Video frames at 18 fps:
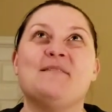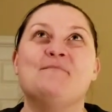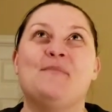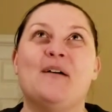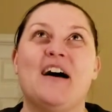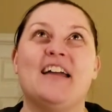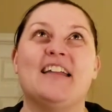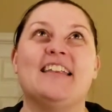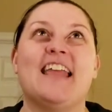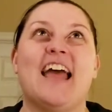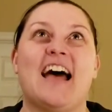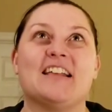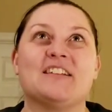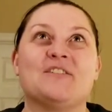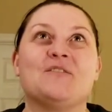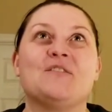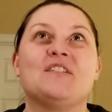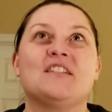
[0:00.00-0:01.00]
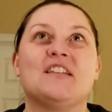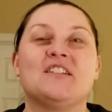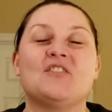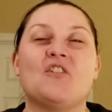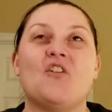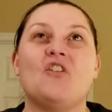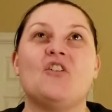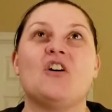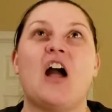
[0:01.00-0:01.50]
But yeah, so this is
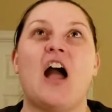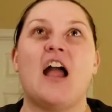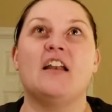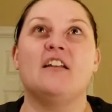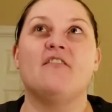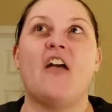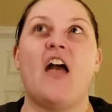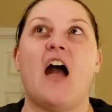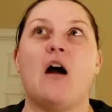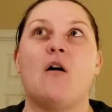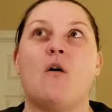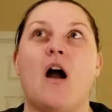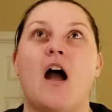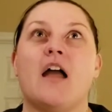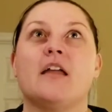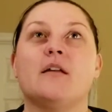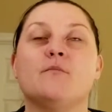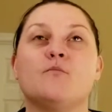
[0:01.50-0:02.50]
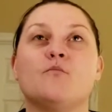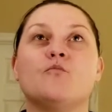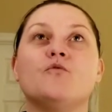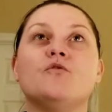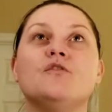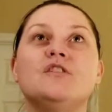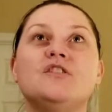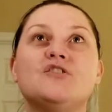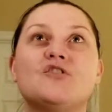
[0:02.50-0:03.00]
all kind of how I am
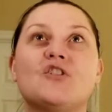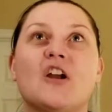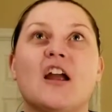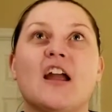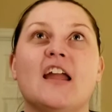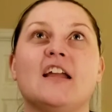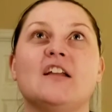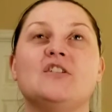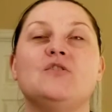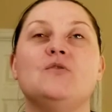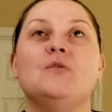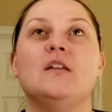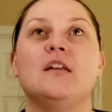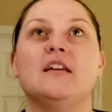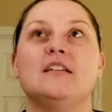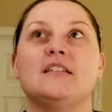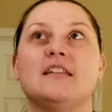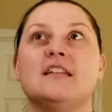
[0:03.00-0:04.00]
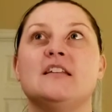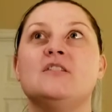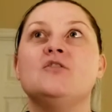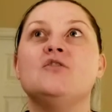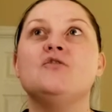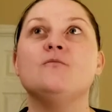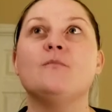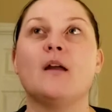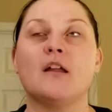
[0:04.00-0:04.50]
really trying to get
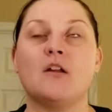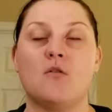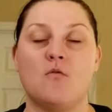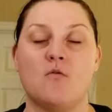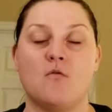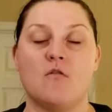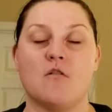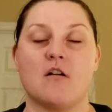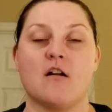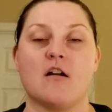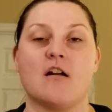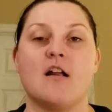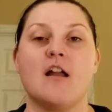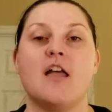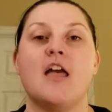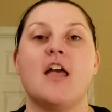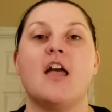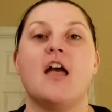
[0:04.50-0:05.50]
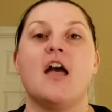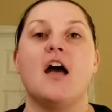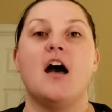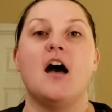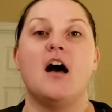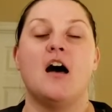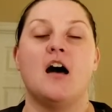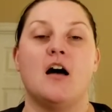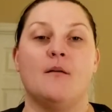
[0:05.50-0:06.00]
into my core,
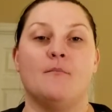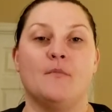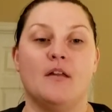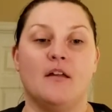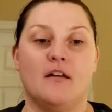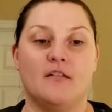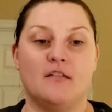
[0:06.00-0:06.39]
an